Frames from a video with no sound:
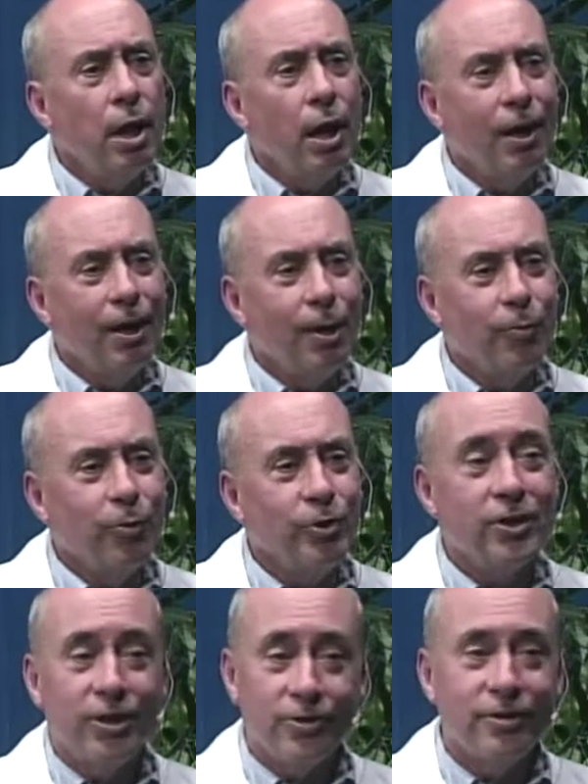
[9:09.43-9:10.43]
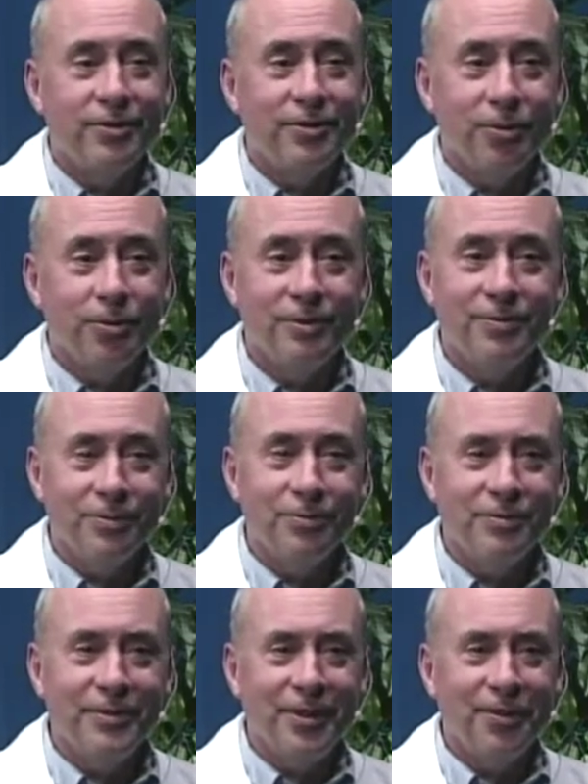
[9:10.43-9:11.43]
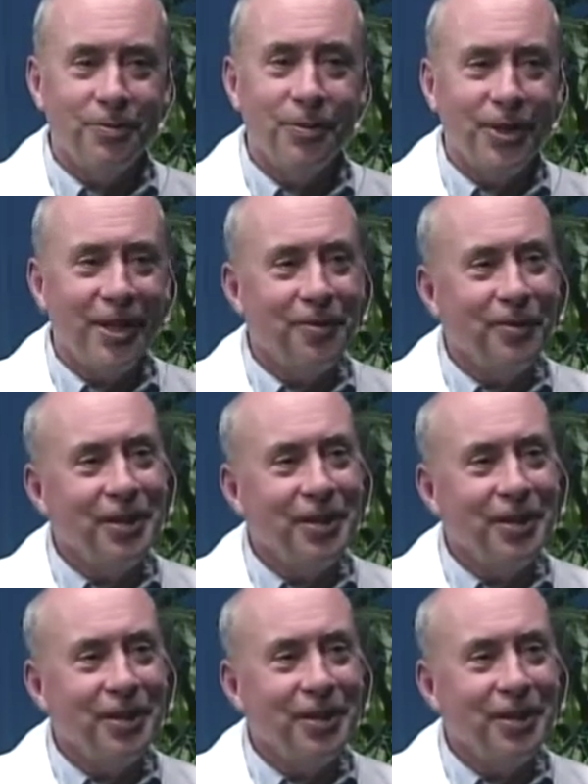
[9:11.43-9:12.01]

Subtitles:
in which case you're pretty heavy.